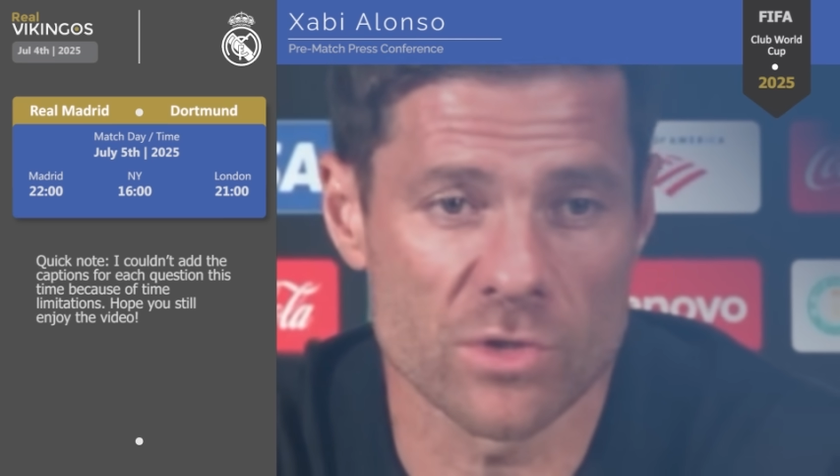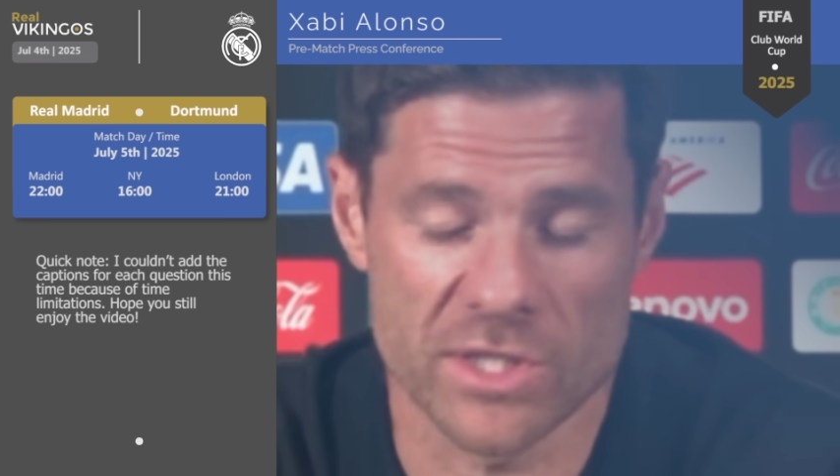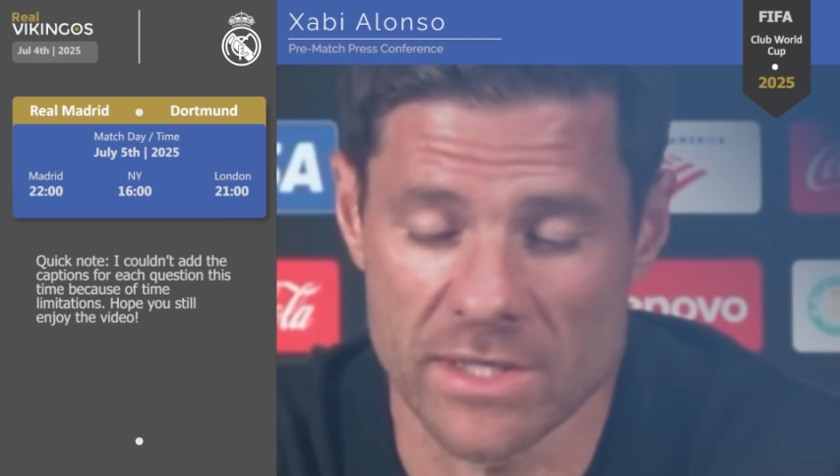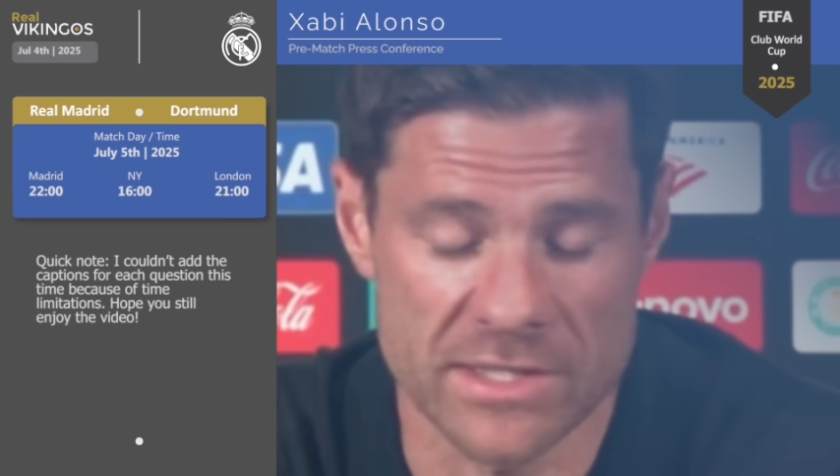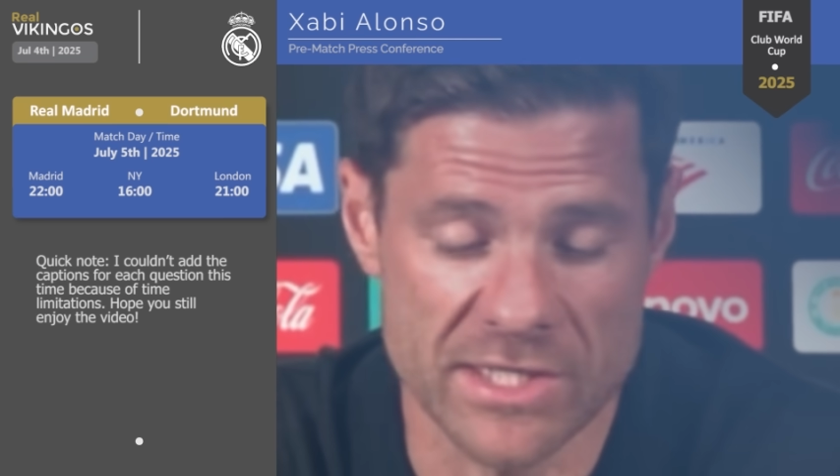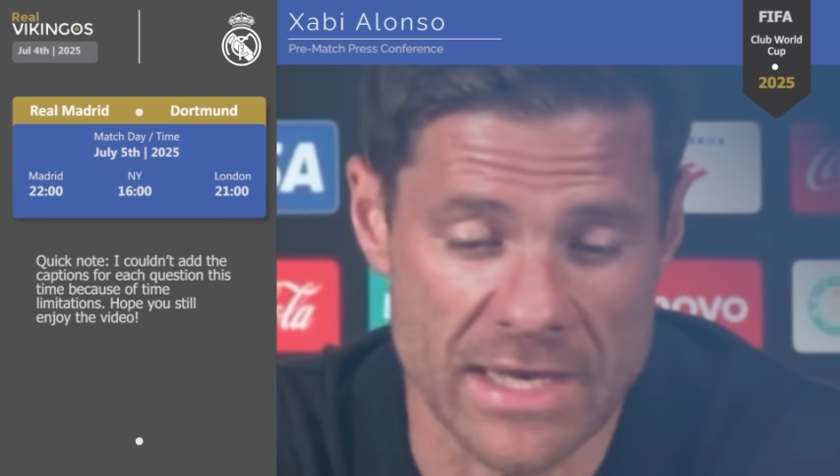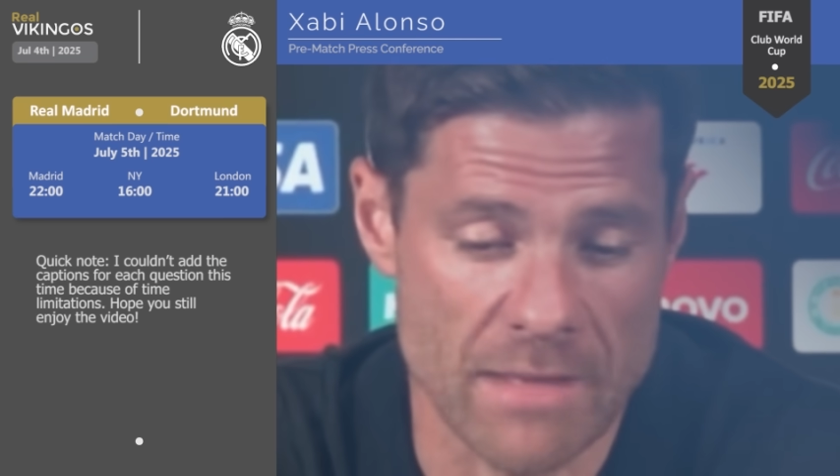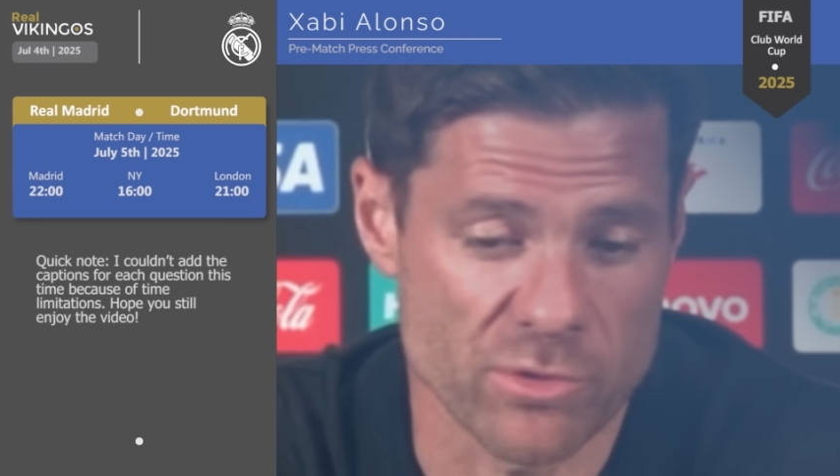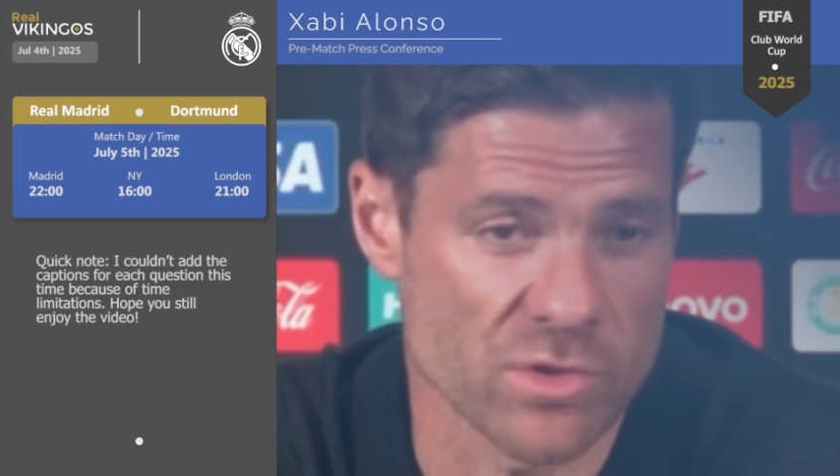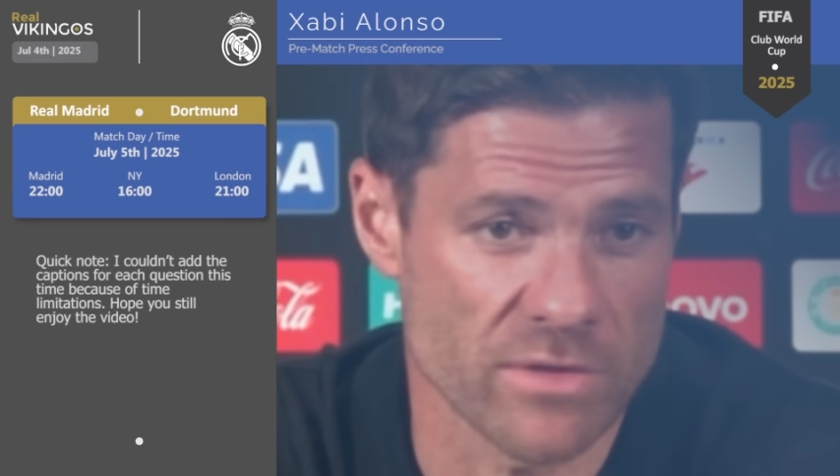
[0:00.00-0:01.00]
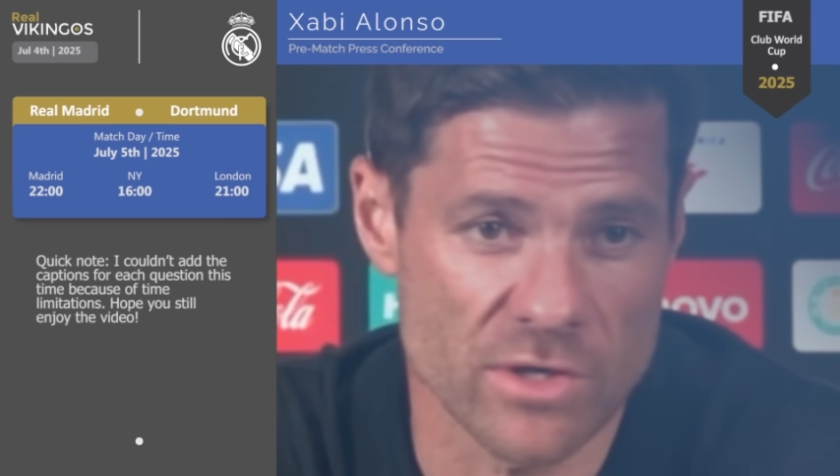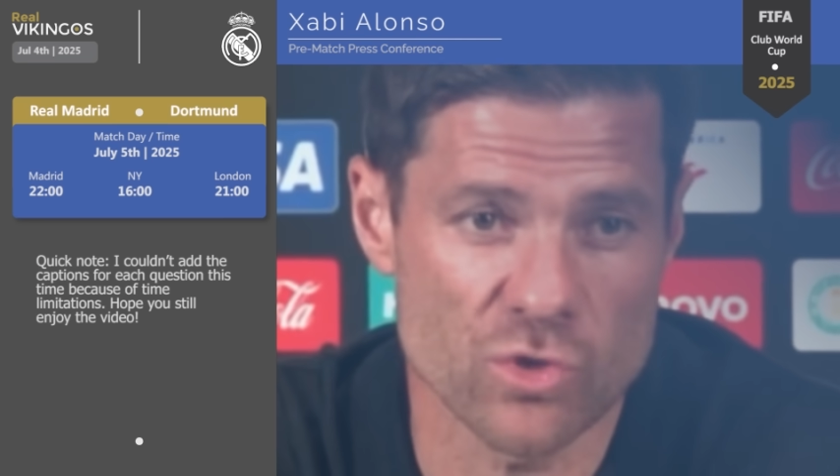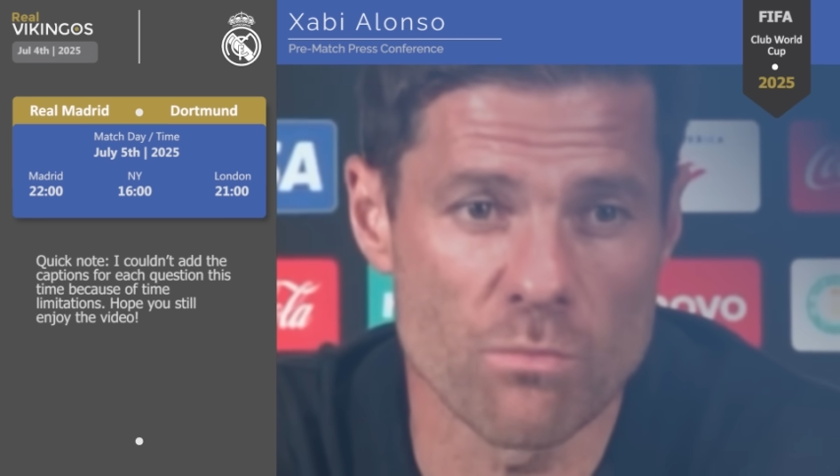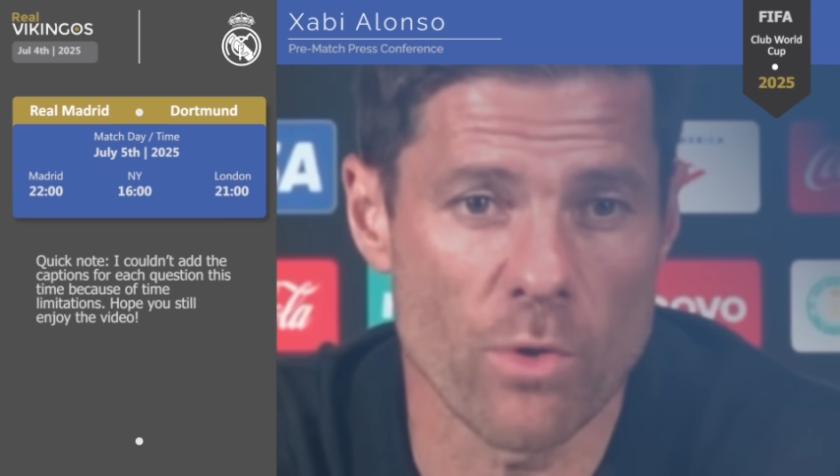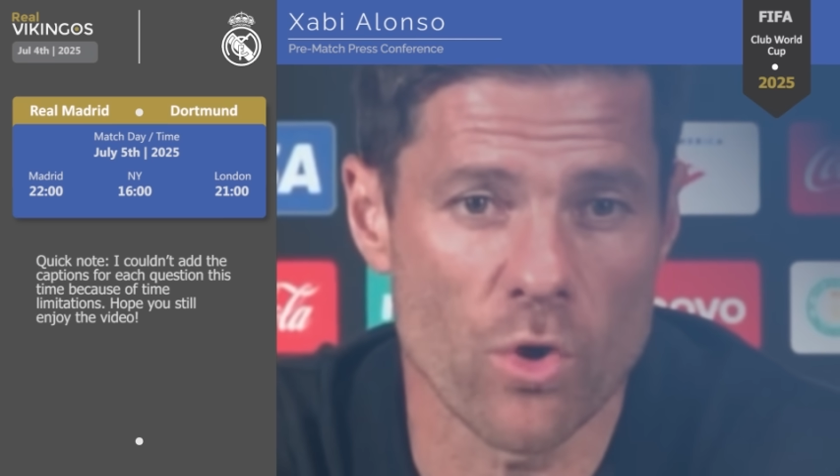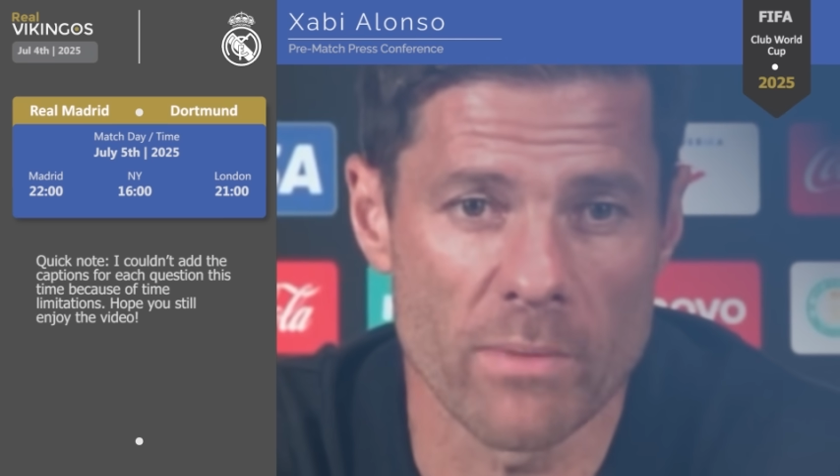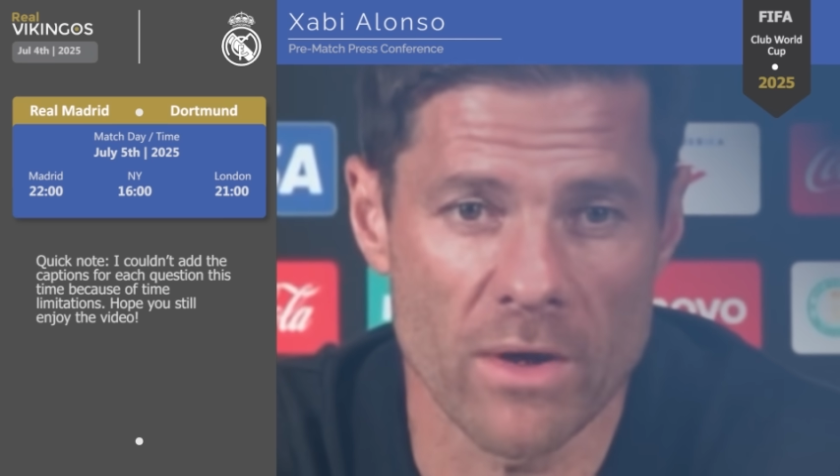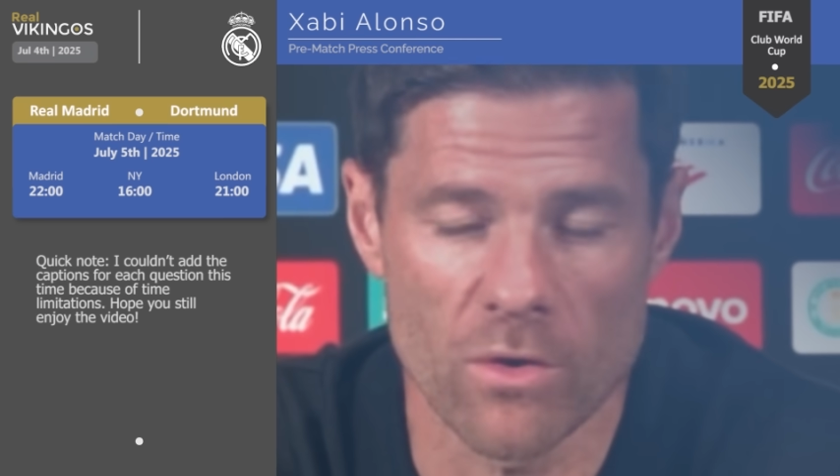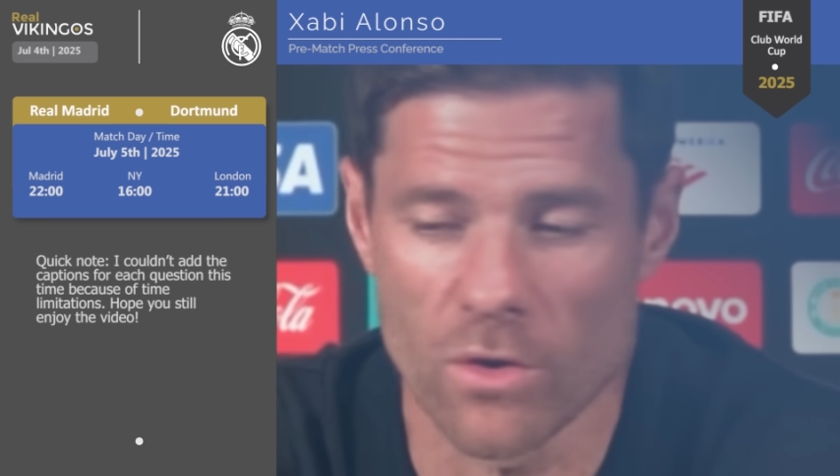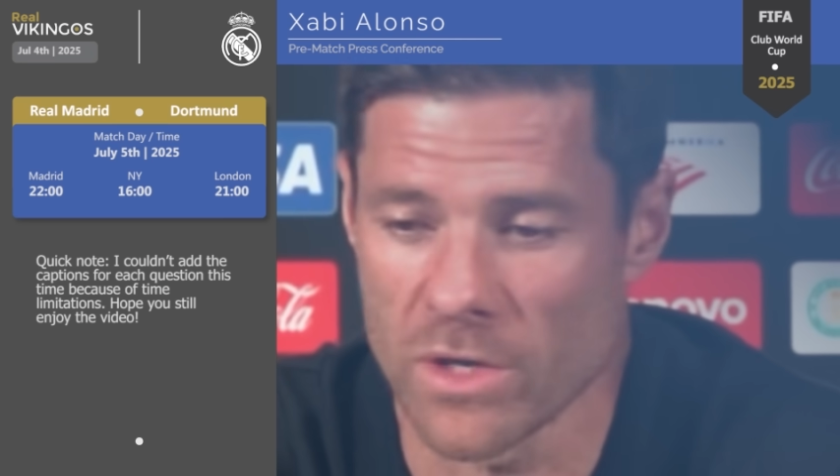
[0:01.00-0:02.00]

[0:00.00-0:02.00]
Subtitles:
If your positioning is better, you